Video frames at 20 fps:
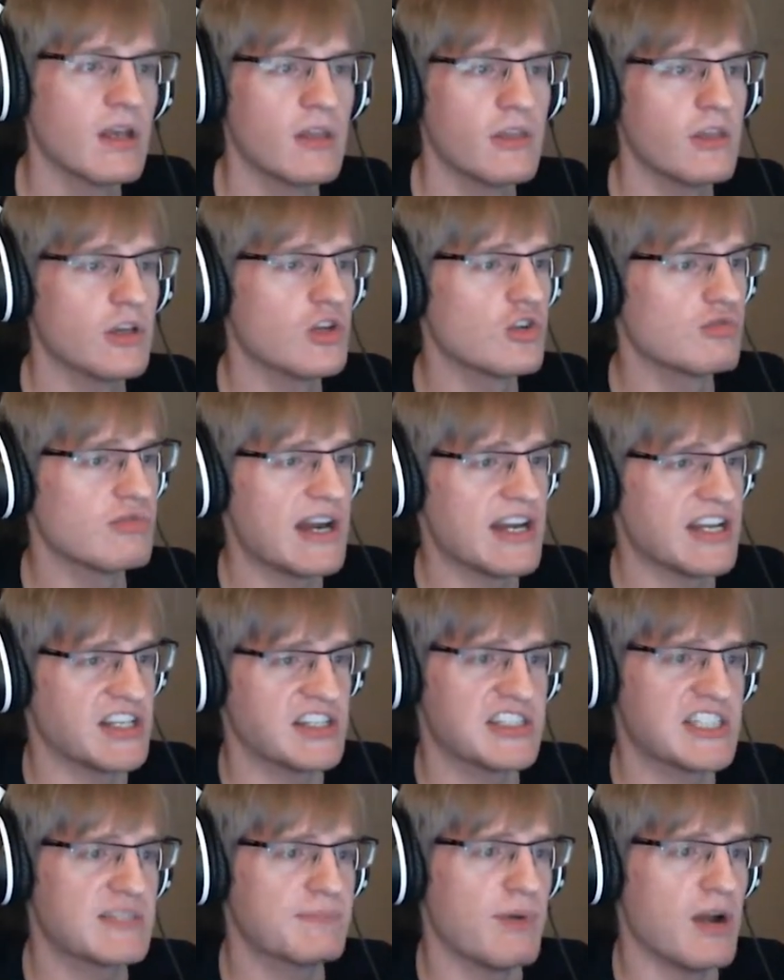The
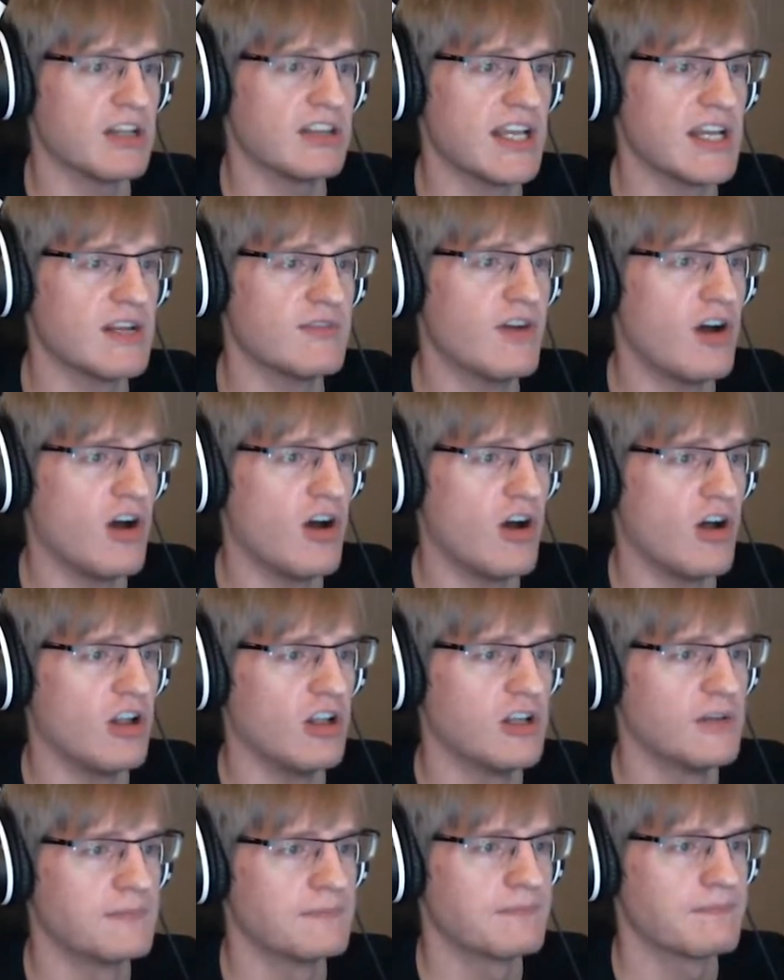greatest spotlight of
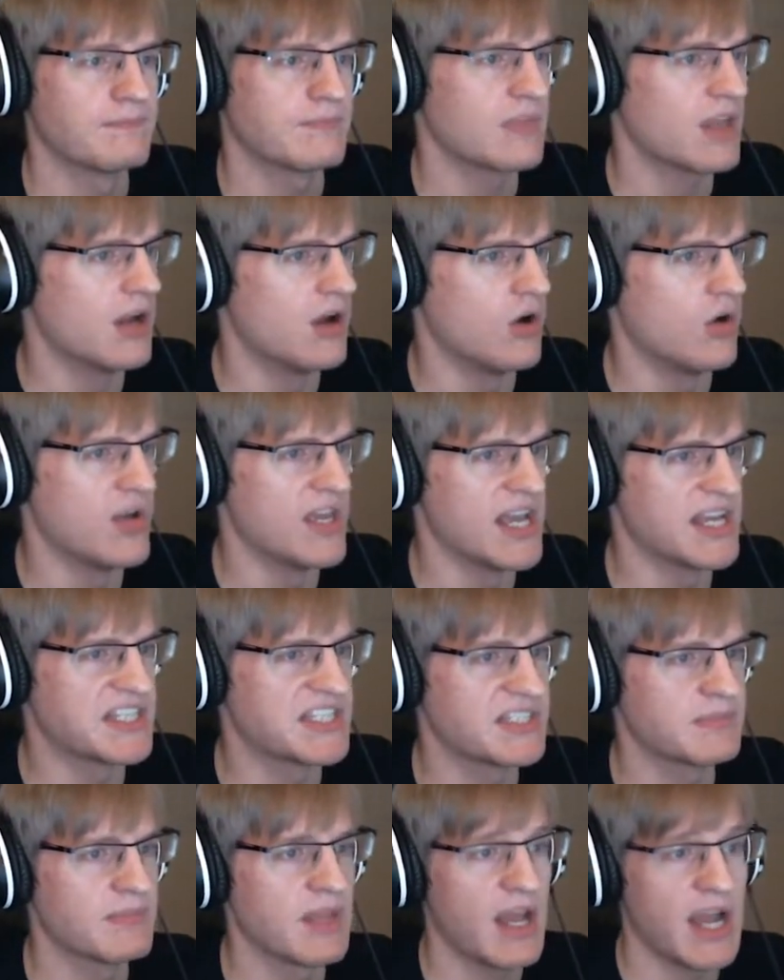all. Oh
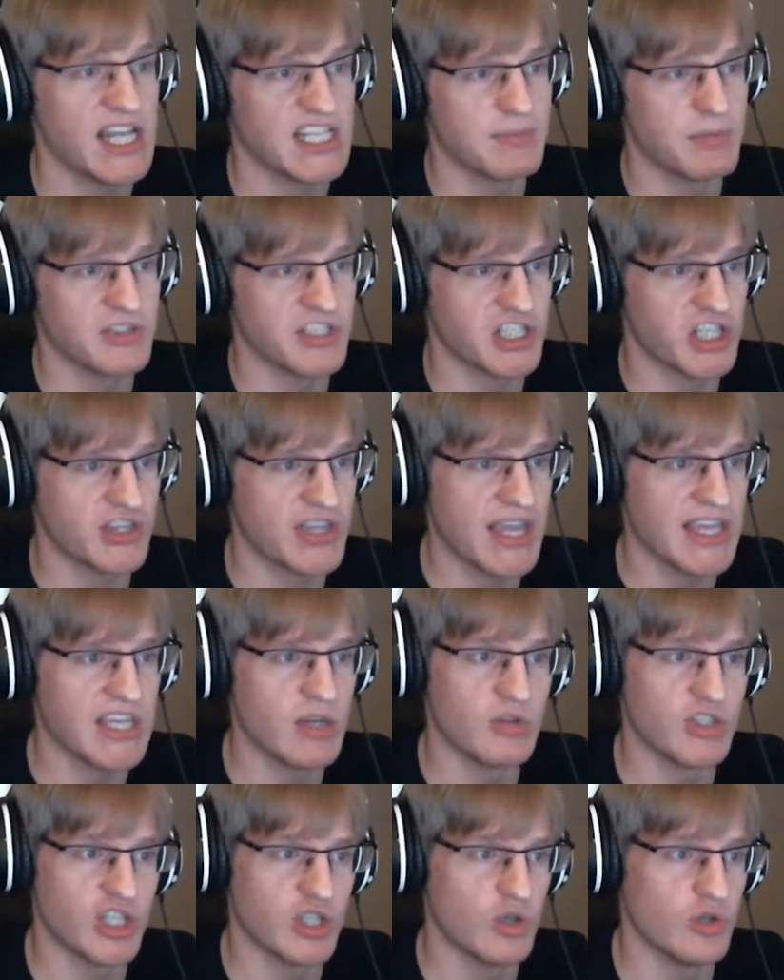yes, I suppose I should thank
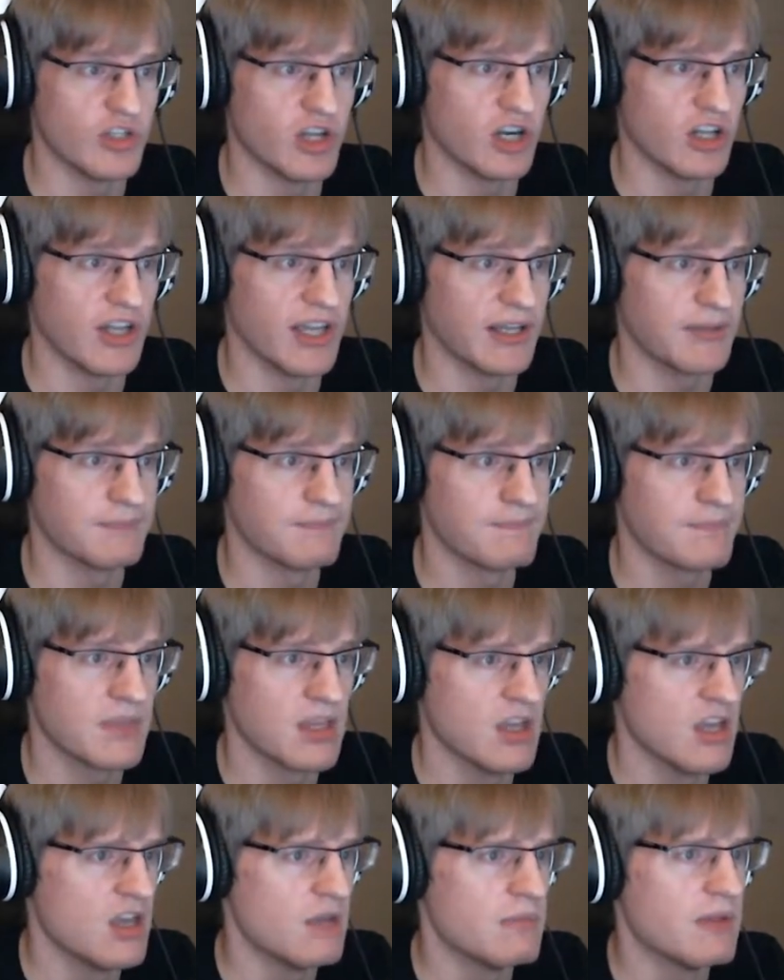you too, darling.
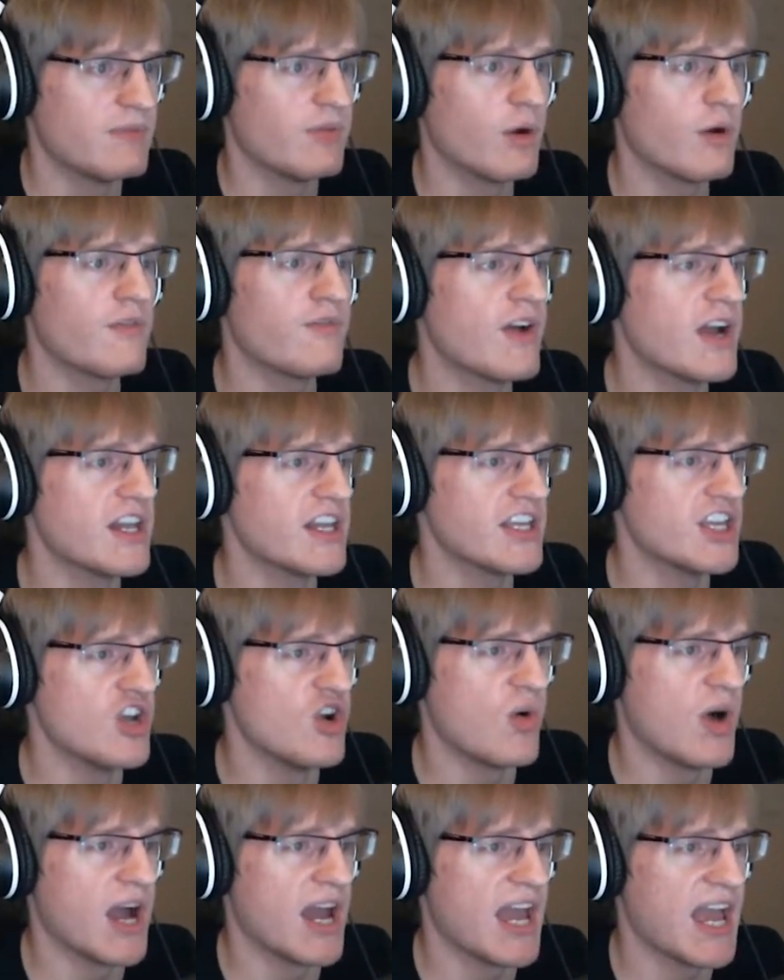Before fighting
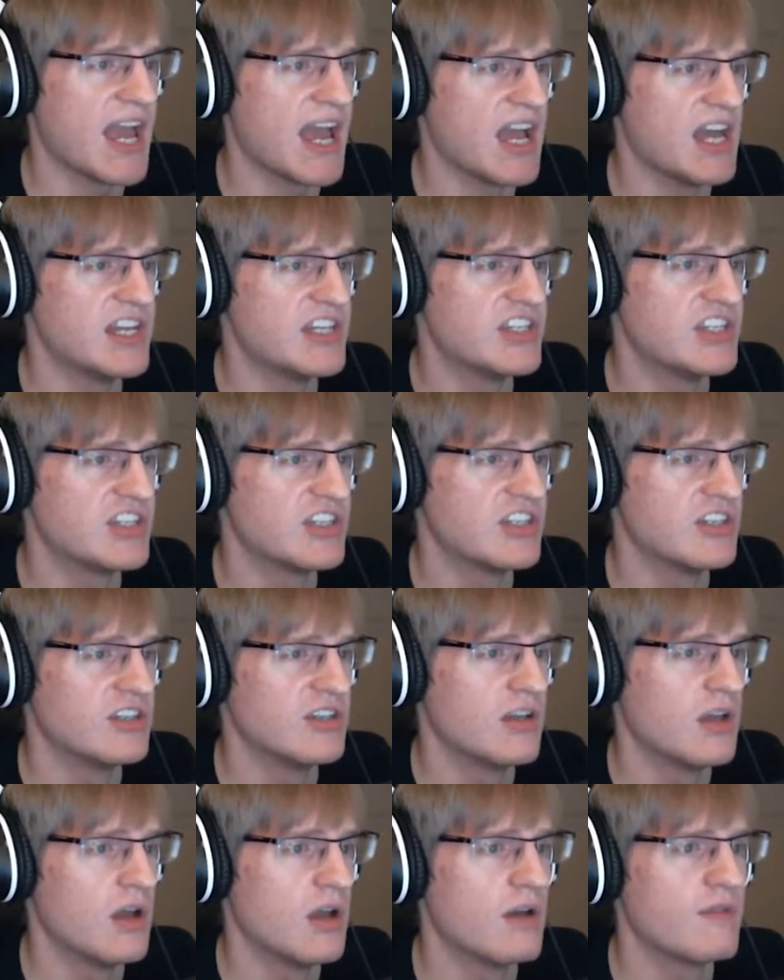you, I had
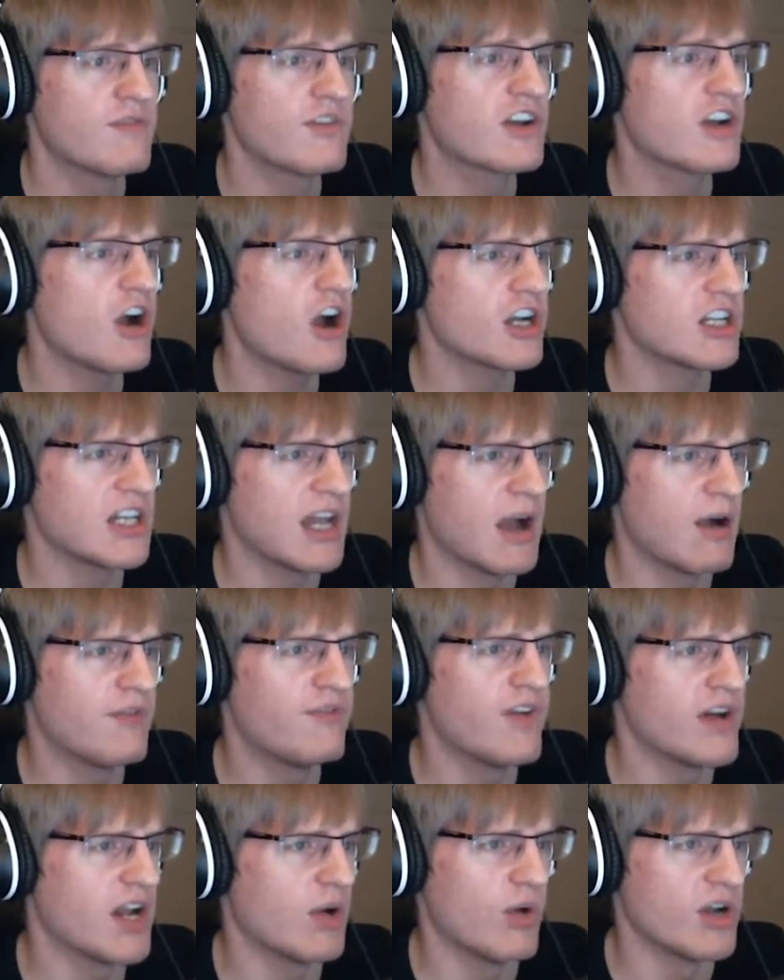forgotten how
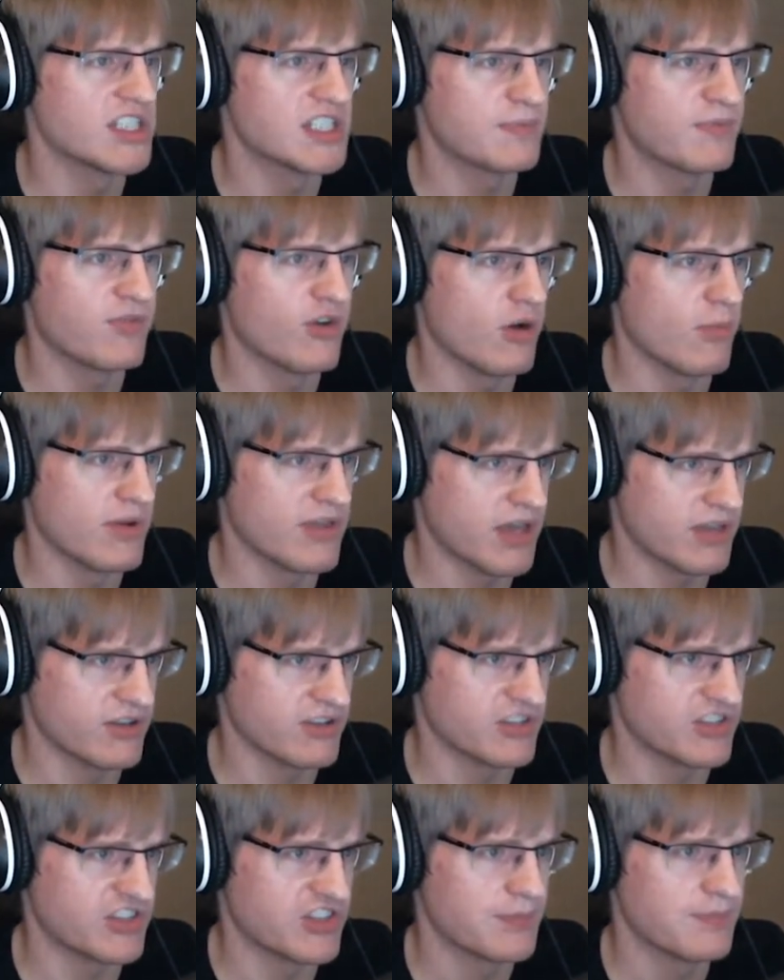fun it was to perform with
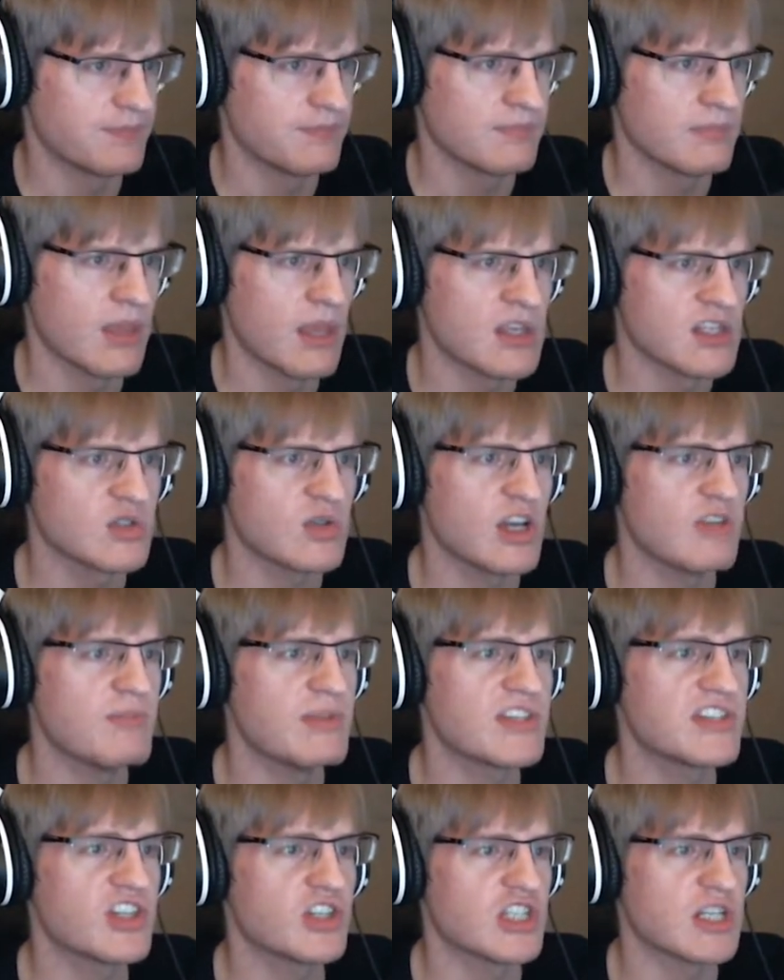others. So I've
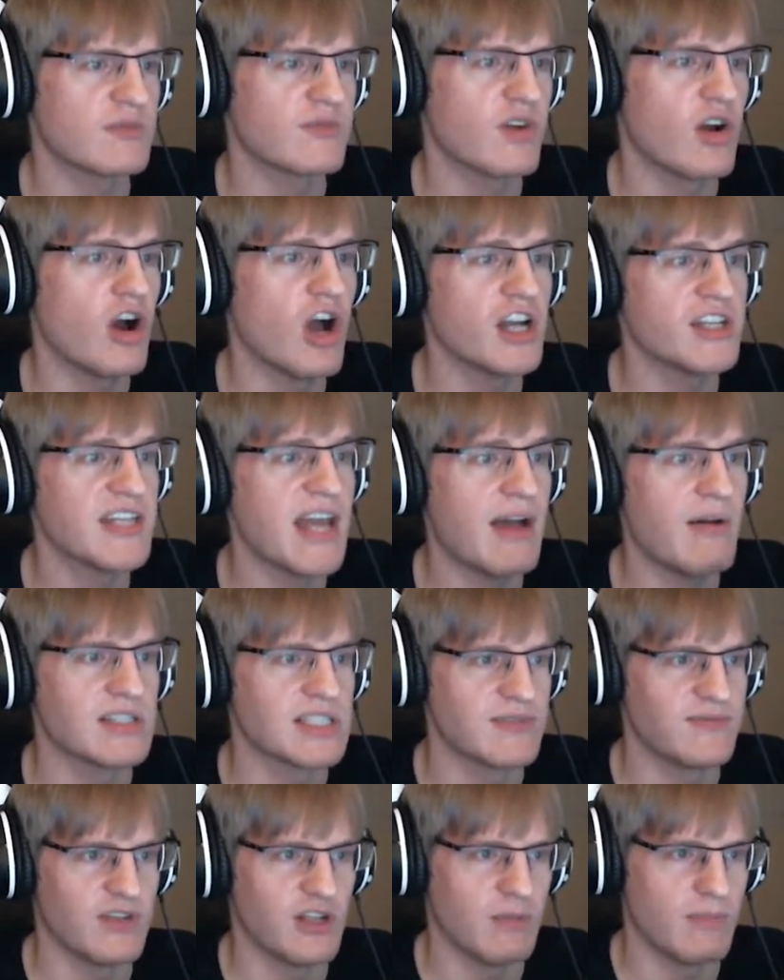been searching for hot
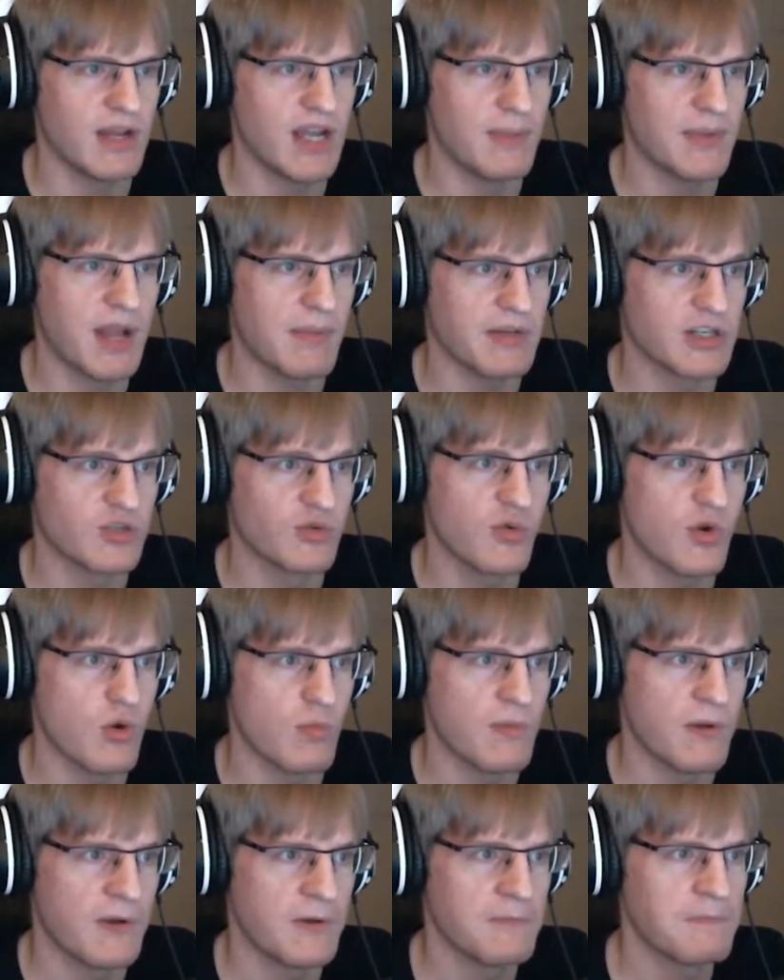talents to fill up my upcoming
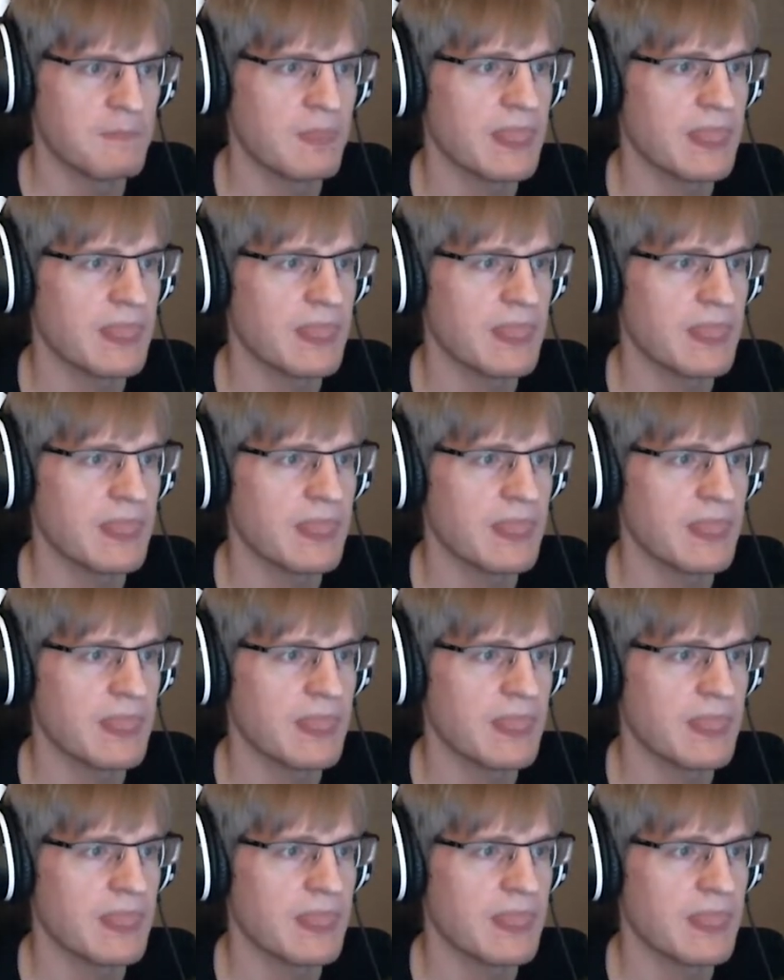troupe.